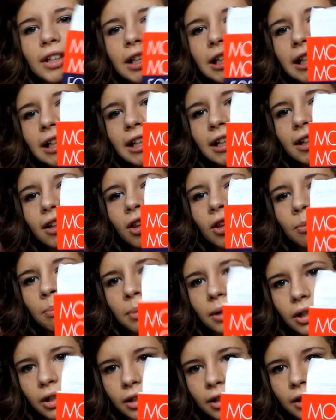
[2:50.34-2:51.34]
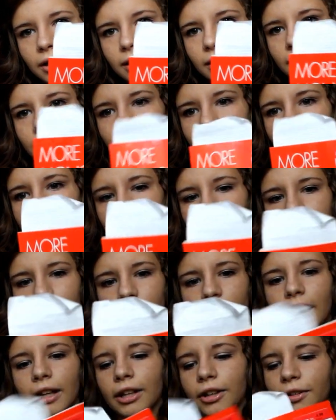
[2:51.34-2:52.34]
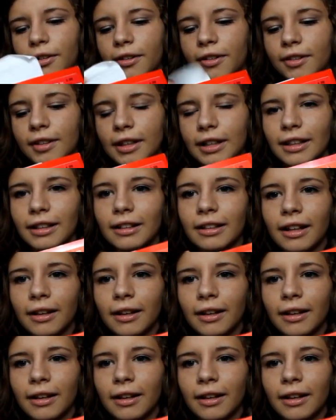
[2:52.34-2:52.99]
Teens book and a receipt.